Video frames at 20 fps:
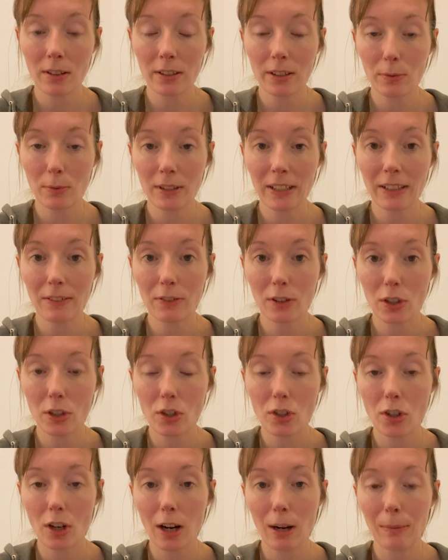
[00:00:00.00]
I want to have a good
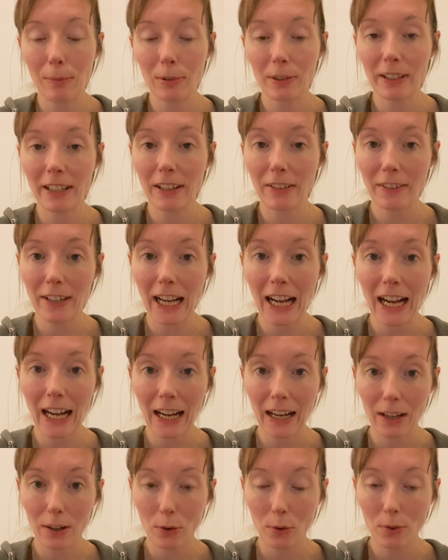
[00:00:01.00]
job, I want to have a
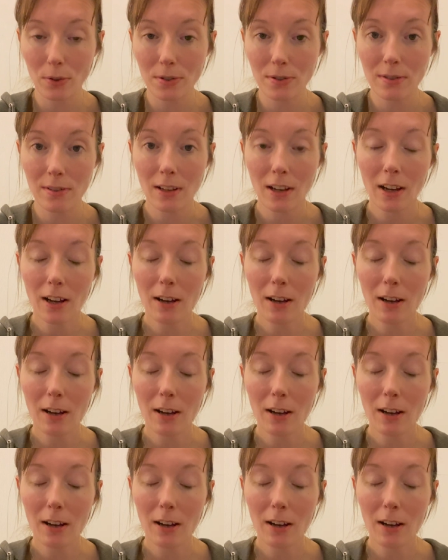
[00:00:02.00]
house,